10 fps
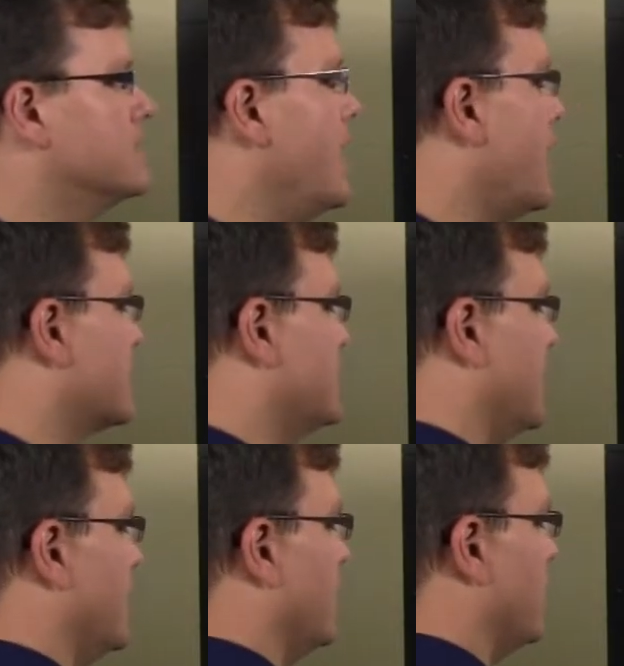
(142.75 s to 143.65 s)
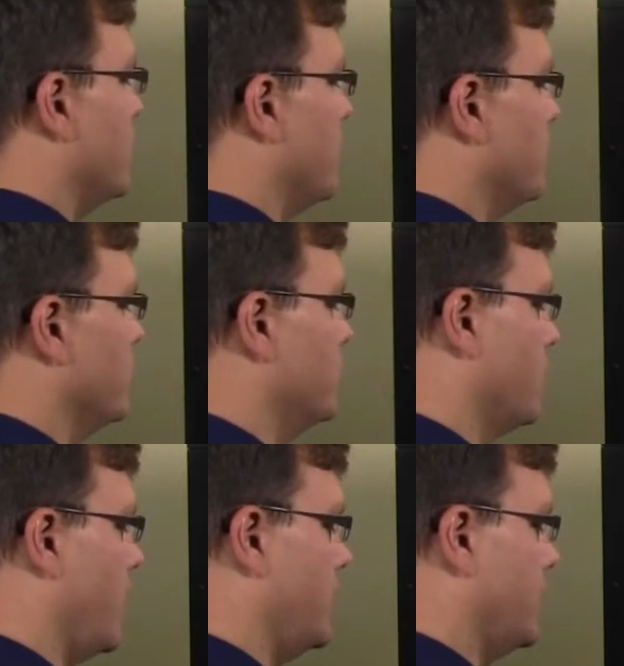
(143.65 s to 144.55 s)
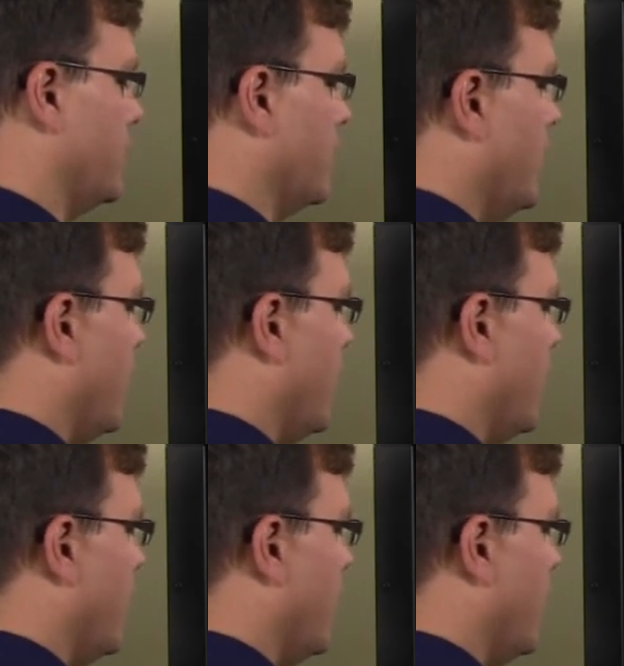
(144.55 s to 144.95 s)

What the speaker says: next in the blue right here,